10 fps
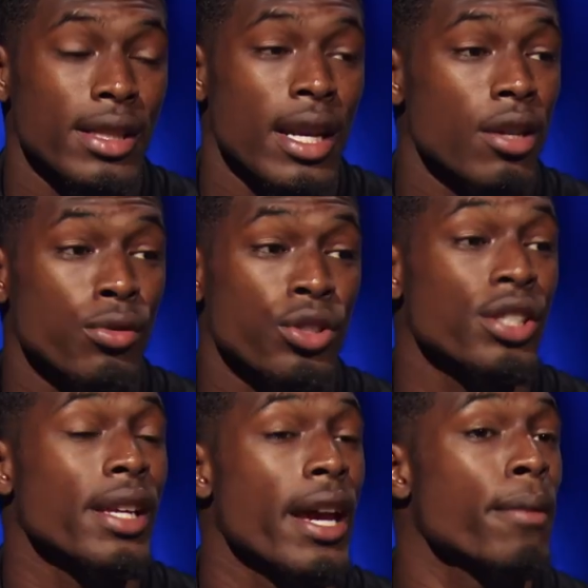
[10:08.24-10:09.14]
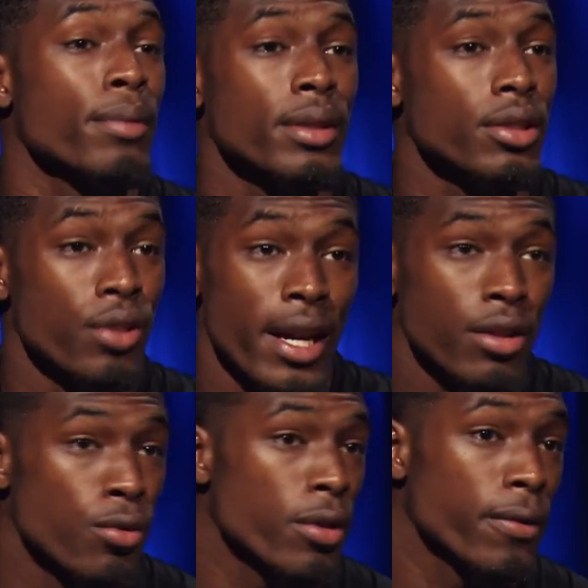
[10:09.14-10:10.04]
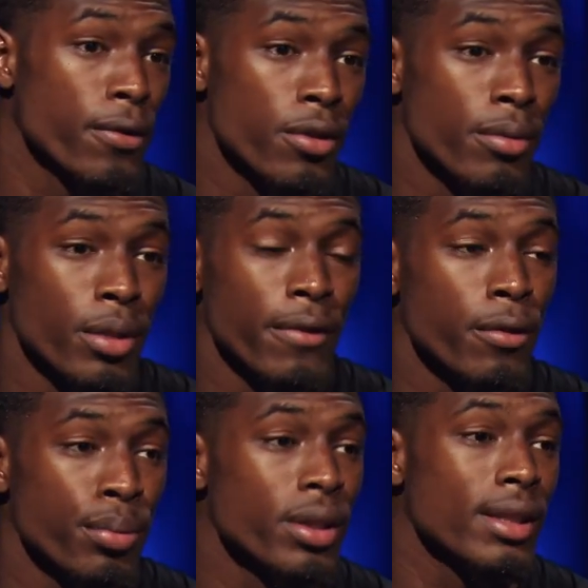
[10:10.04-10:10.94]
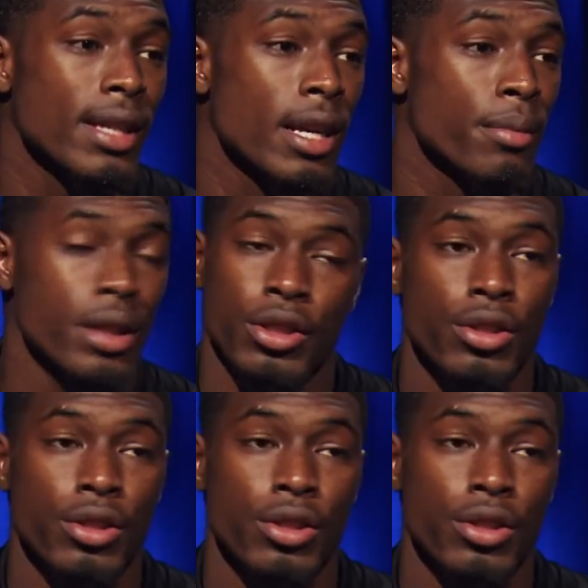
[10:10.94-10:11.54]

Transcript: It's not going to just happen. You have to work for it, but if you put the time, it'll